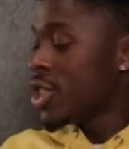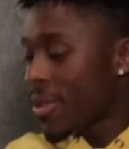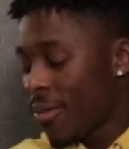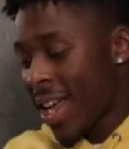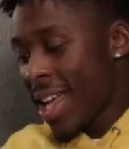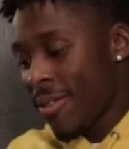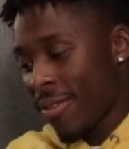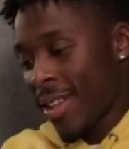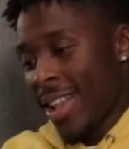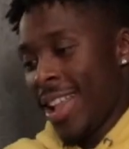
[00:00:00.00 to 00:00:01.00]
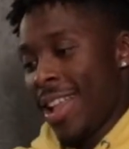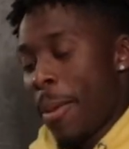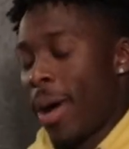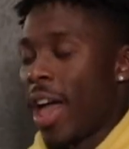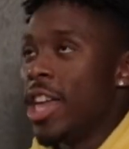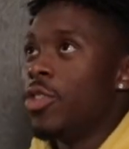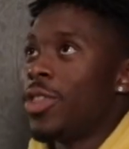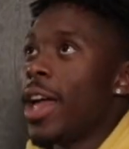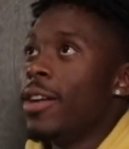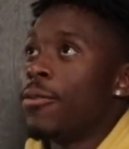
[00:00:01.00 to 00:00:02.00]
had faith. But
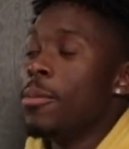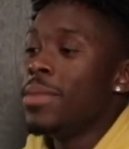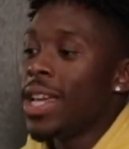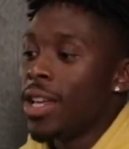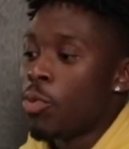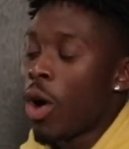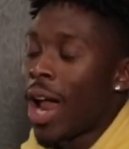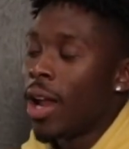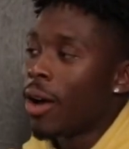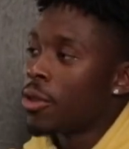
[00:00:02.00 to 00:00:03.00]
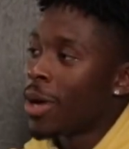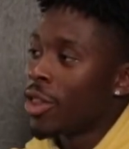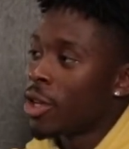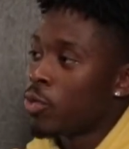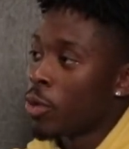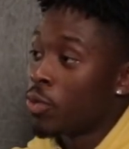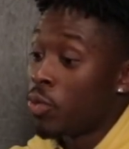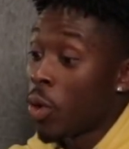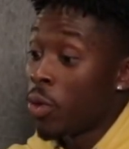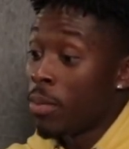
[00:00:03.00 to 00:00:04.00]
it for me, what I loved about that
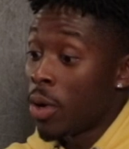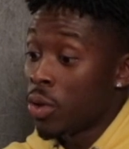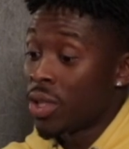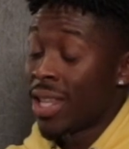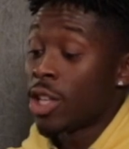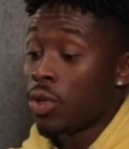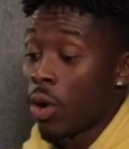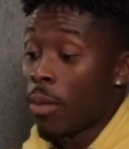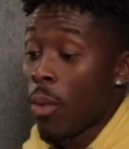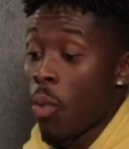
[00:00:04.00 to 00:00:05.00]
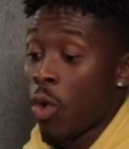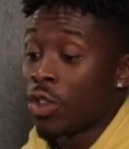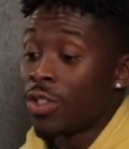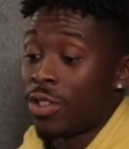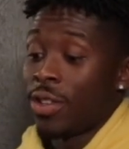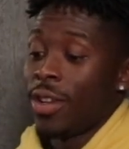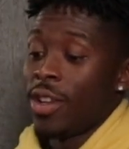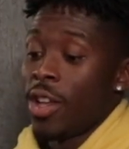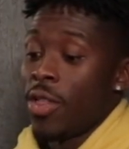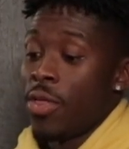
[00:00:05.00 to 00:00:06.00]
role the most and that job was
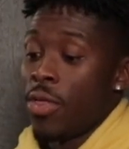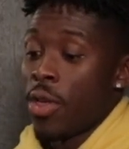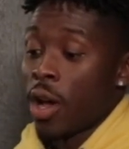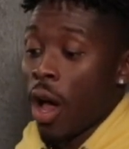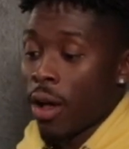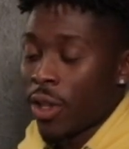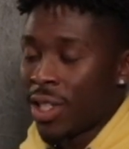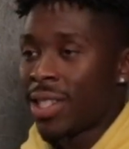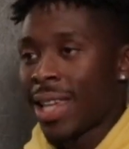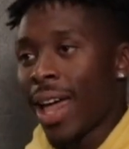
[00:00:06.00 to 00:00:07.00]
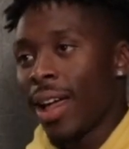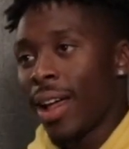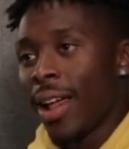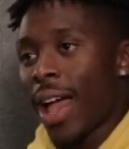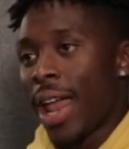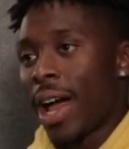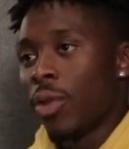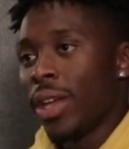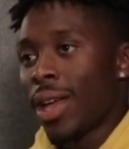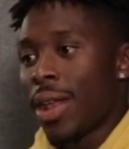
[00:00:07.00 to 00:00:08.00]
the set and how
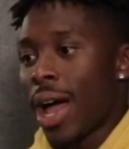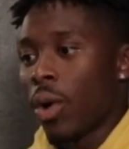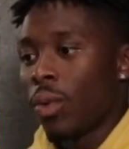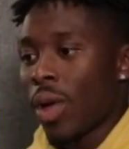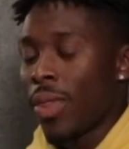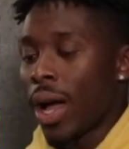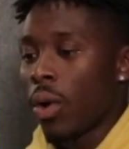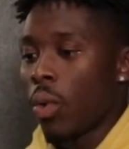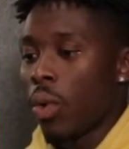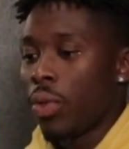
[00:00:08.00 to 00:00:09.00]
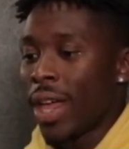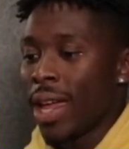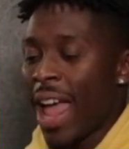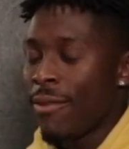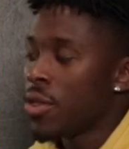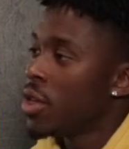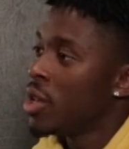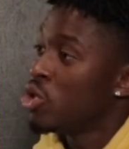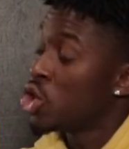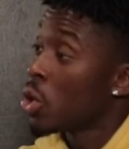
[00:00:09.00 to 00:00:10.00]
they everything. It
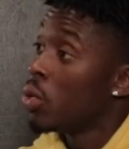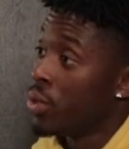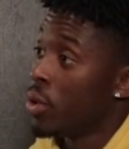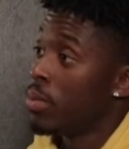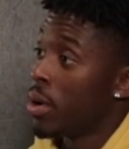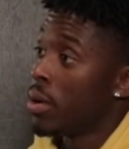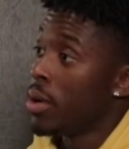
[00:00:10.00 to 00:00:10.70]
was so real, bro.